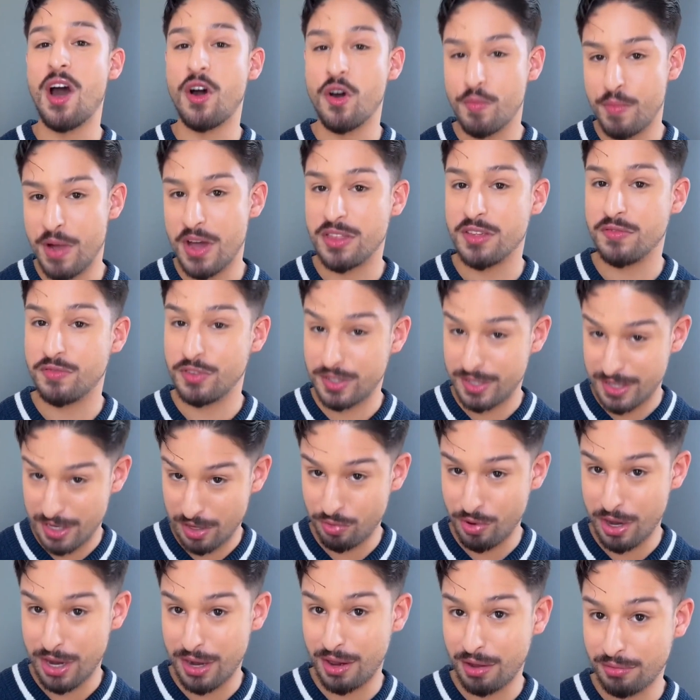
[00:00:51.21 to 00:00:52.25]
more
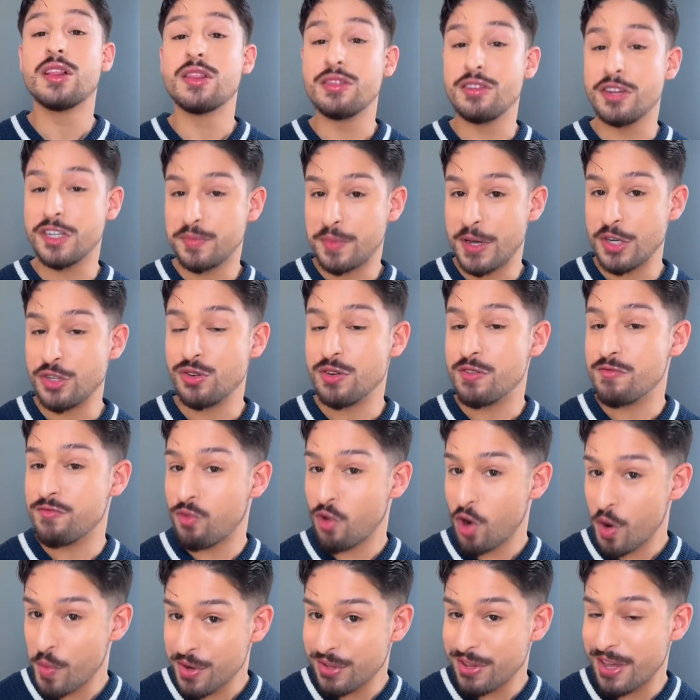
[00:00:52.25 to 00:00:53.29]
confident look, then I
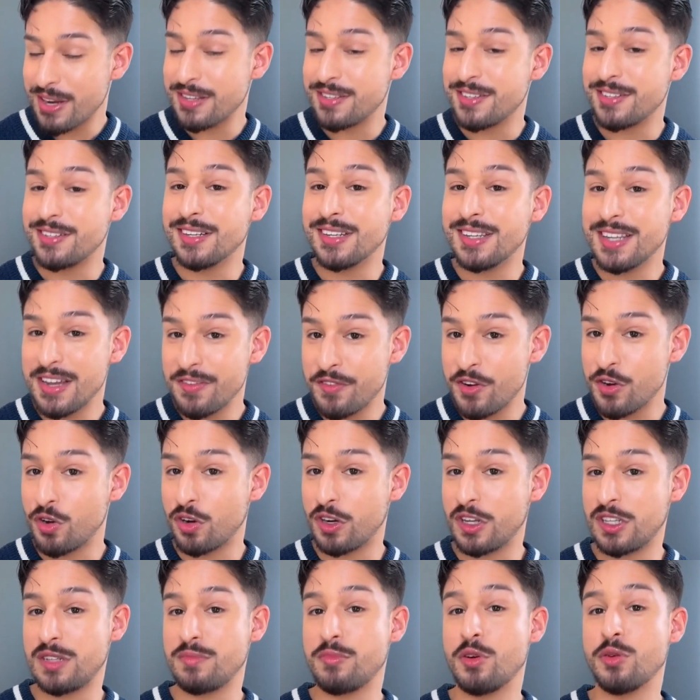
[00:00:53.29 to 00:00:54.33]
highly recommend giving
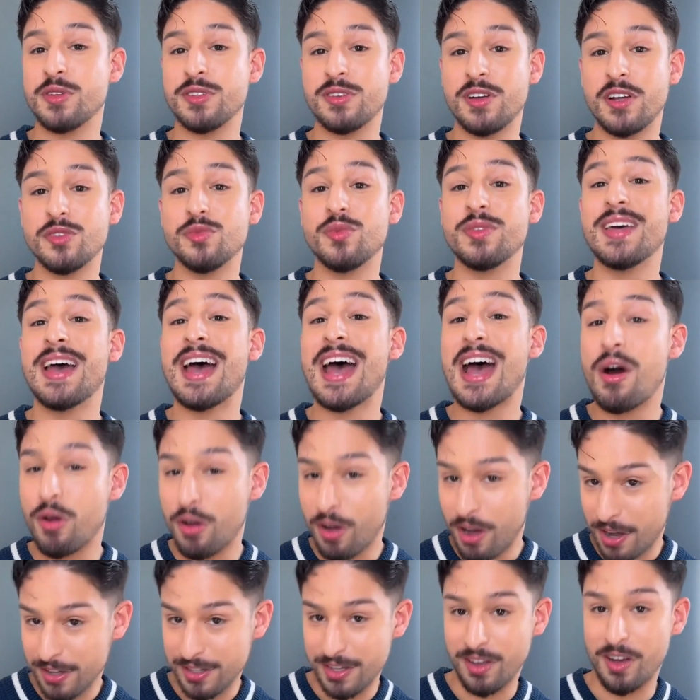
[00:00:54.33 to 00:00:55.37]
Crest 3D
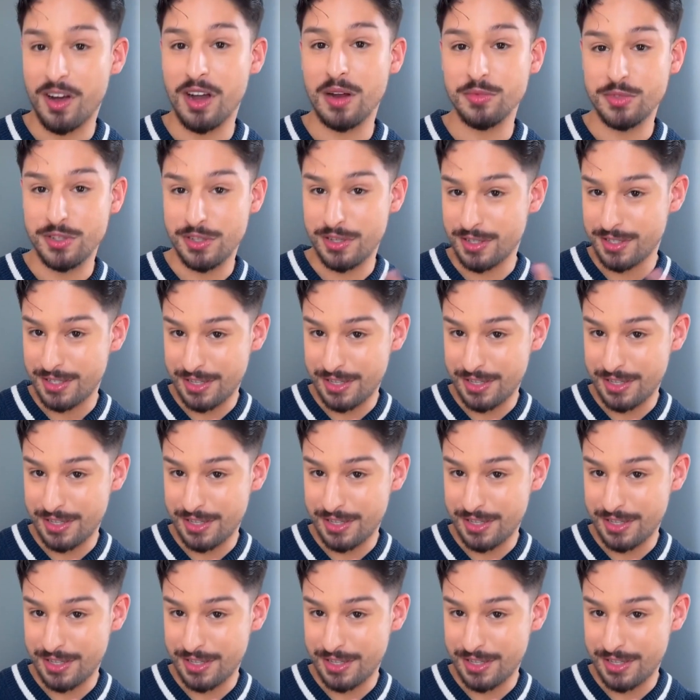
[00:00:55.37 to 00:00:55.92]
Whitestrips a try.